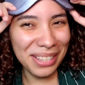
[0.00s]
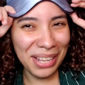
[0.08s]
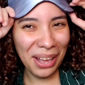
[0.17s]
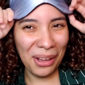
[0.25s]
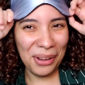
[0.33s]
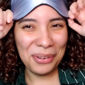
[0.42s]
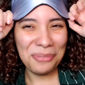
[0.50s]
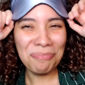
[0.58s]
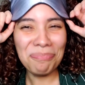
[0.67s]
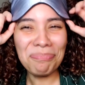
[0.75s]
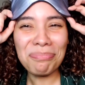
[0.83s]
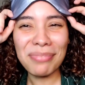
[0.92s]
So
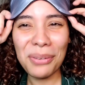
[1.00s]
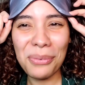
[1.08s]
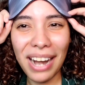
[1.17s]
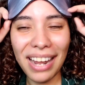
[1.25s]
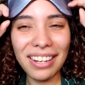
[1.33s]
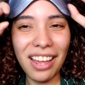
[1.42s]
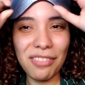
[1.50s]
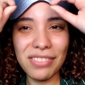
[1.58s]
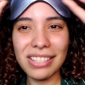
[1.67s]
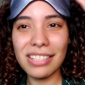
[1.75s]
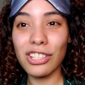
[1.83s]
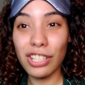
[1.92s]
what I love
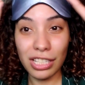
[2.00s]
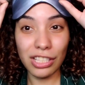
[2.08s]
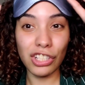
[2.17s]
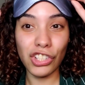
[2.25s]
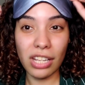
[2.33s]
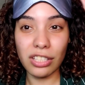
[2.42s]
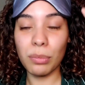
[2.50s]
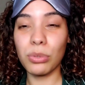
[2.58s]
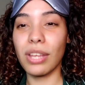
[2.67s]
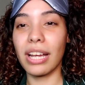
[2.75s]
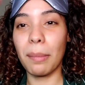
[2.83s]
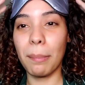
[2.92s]
is it's
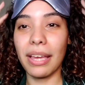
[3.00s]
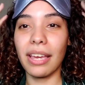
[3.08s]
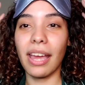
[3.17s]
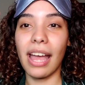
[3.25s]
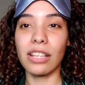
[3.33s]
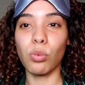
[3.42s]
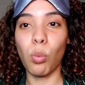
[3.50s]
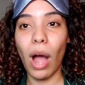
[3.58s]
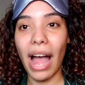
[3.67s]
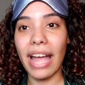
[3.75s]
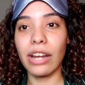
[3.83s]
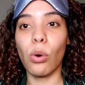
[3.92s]
adjustable, so I can make it as
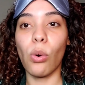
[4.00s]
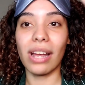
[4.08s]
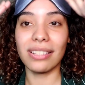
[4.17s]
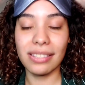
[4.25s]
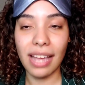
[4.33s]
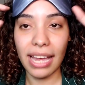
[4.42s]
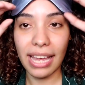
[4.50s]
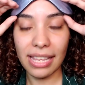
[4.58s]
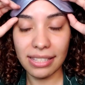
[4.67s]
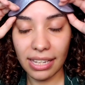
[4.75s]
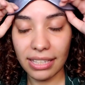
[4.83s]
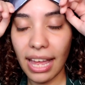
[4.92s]
wide or as tight
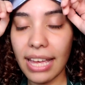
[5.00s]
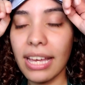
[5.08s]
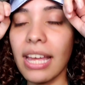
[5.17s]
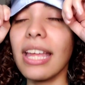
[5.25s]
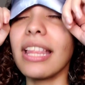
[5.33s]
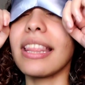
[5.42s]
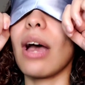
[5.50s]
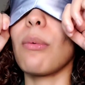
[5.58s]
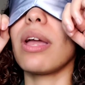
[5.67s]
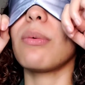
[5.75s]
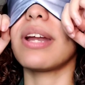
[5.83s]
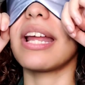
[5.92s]
as I like. That
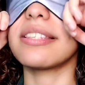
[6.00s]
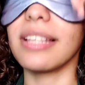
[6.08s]
way when I